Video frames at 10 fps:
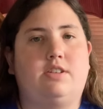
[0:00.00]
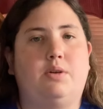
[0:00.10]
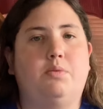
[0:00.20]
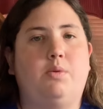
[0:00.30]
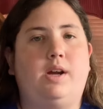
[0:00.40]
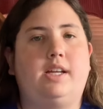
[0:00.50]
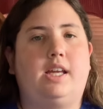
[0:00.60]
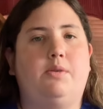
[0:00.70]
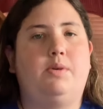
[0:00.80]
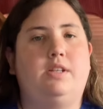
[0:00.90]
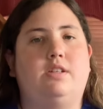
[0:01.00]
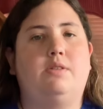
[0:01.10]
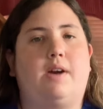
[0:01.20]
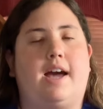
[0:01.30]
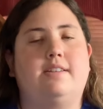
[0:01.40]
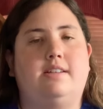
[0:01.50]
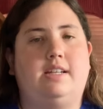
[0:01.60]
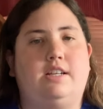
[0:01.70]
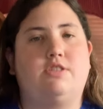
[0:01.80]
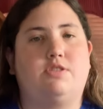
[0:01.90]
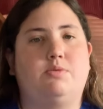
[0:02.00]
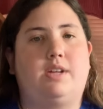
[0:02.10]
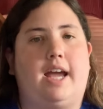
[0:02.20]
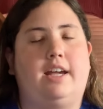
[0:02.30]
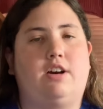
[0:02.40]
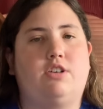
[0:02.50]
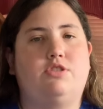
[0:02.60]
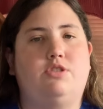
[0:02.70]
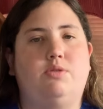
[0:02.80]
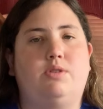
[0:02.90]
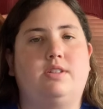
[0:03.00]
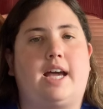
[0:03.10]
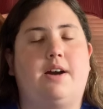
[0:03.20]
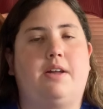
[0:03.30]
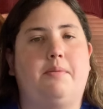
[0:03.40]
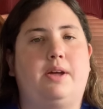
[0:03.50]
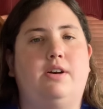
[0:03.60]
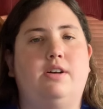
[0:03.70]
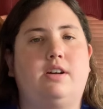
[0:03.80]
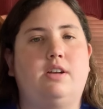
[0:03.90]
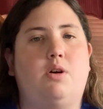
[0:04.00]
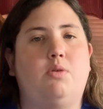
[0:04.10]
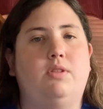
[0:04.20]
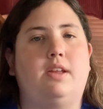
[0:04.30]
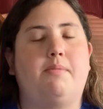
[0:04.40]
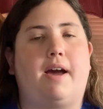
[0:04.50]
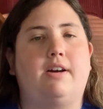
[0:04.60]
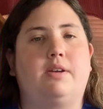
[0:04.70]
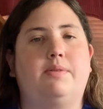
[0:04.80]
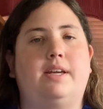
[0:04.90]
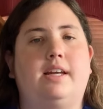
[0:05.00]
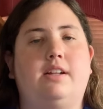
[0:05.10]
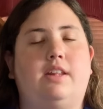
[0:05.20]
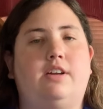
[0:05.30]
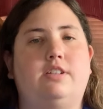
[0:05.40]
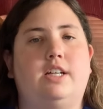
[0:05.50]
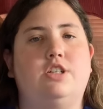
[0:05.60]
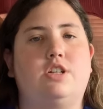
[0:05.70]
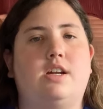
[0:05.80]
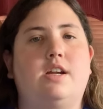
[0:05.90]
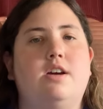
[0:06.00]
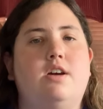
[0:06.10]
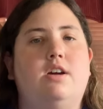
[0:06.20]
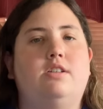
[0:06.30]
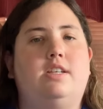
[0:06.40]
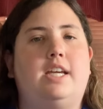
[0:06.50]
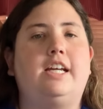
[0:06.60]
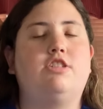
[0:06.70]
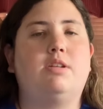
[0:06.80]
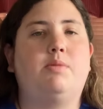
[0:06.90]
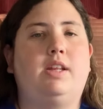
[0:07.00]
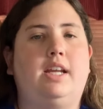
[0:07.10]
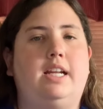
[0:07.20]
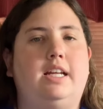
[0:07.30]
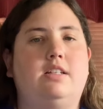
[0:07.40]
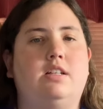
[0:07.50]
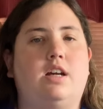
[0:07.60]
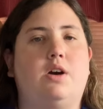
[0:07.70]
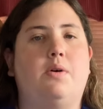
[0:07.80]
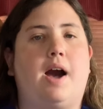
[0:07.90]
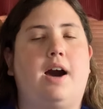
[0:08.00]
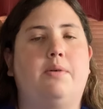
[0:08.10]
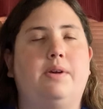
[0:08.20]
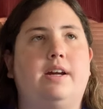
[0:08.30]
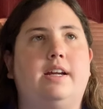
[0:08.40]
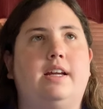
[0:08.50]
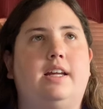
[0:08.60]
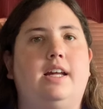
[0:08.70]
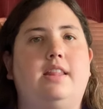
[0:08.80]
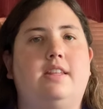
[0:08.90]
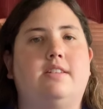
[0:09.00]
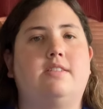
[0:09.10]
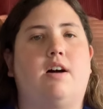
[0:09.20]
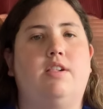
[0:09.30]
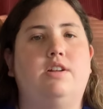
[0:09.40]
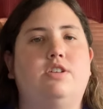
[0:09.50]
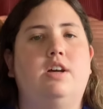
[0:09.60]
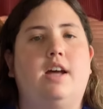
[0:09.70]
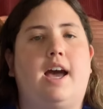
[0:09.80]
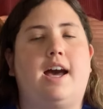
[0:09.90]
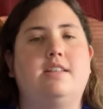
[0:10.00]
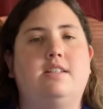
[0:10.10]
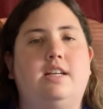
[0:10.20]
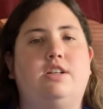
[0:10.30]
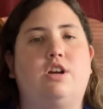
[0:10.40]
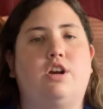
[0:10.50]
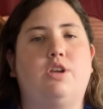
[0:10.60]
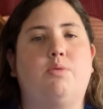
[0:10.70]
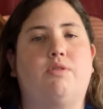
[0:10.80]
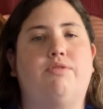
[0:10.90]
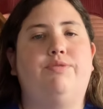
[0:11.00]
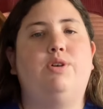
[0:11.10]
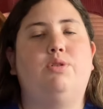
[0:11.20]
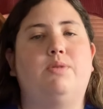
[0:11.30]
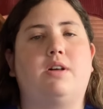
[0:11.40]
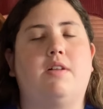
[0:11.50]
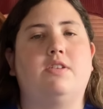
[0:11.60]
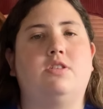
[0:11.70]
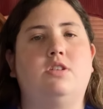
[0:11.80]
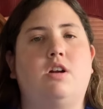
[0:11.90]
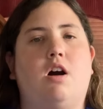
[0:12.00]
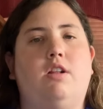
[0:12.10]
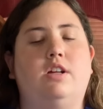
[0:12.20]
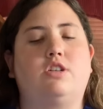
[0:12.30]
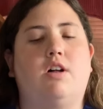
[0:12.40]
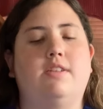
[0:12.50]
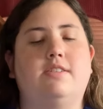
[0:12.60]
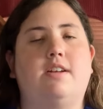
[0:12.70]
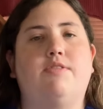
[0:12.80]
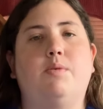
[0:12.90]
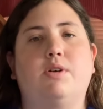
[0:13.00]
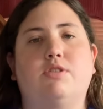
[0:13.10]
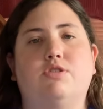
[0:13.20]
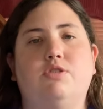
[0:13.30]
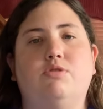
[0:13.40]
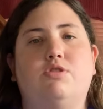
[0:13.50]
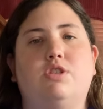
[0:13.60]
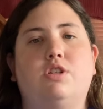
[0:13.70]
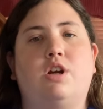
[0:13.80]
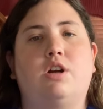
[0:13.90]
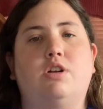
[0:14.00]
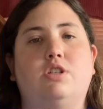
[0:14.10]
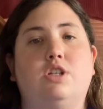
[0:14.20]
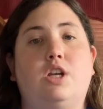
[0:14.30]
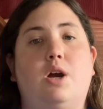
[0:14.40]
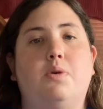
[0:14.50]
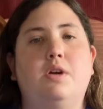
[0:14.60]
So what can we do as a teacher to take our students? How can we hook and hold them? How can we get their attention? Teach them what they need to know. How are we going to get this knowledge? As a teacher, you are filled with all this knowledge, all this stuff you want your students to know.